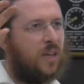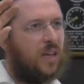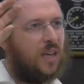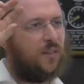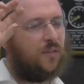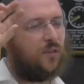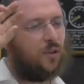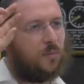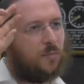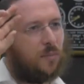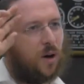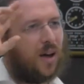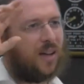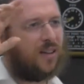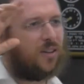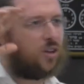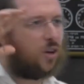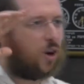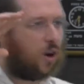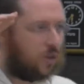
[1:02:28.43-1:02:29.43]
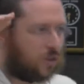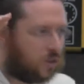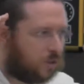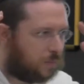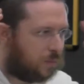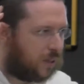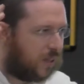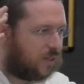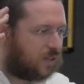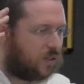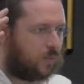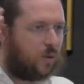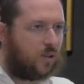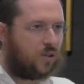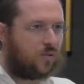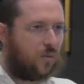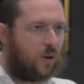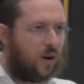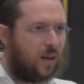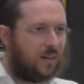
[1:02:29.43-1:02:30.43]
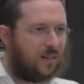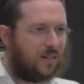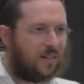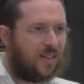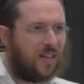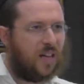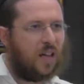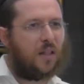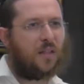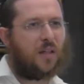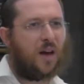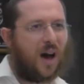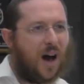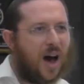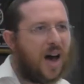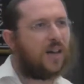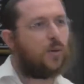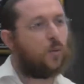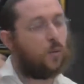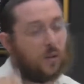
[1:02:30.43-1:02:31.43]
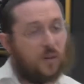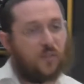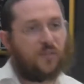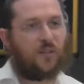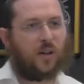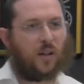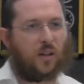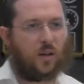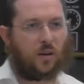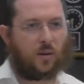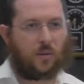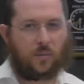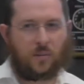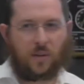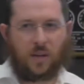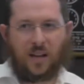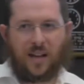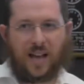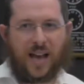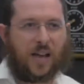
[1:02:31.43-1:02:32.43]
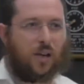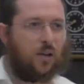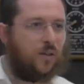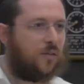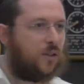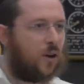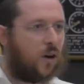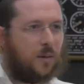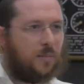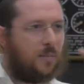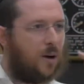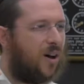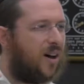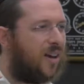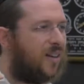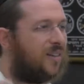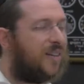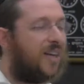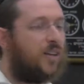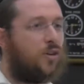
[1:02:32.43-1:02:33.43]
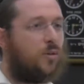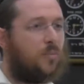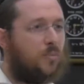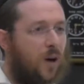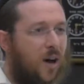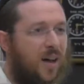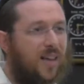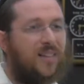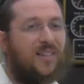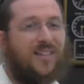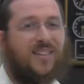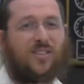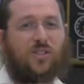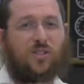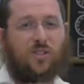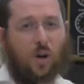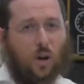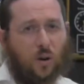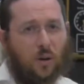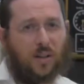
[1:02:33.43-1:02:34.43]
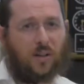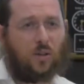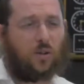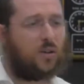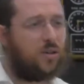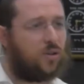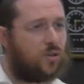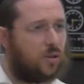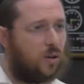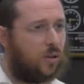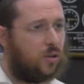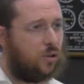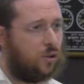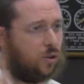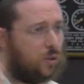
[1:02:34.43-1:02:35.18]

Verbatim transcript: If your mind contemplates on what's right, the heart will follow and you've got a mind, and your mind is totally in your control.